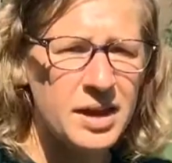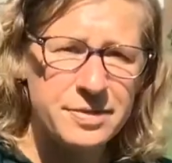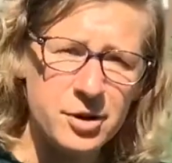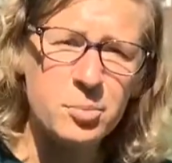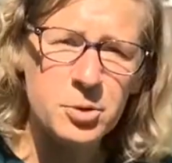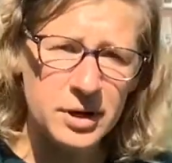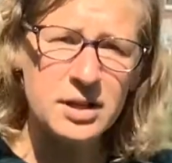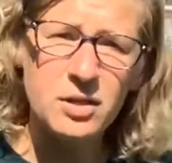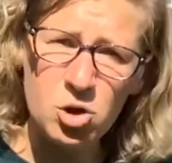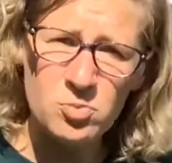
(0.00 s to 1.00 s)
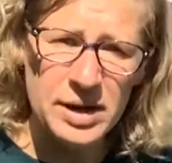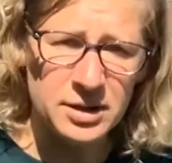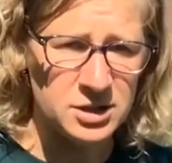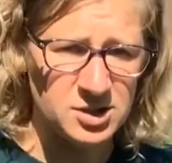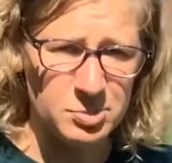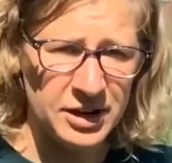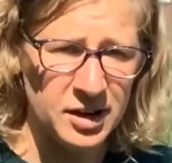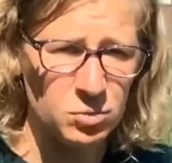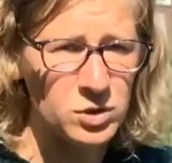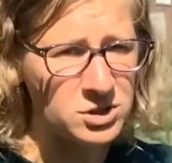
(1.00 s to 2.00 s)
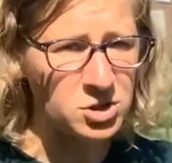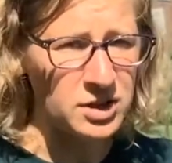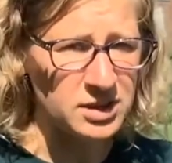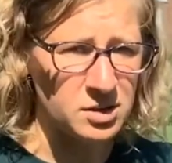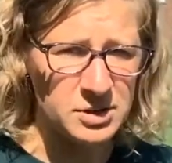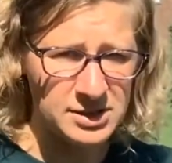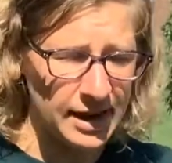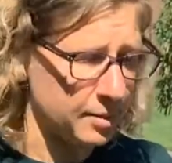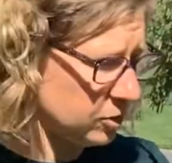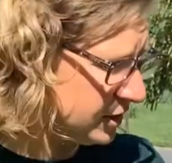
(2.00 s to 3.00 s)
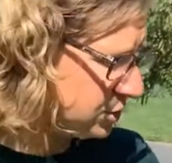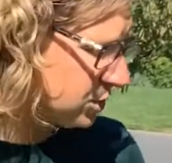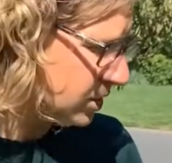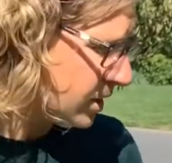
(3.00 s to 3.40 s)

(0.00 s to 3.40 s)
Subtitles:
They're a pretty low maintenance plant once you get them established.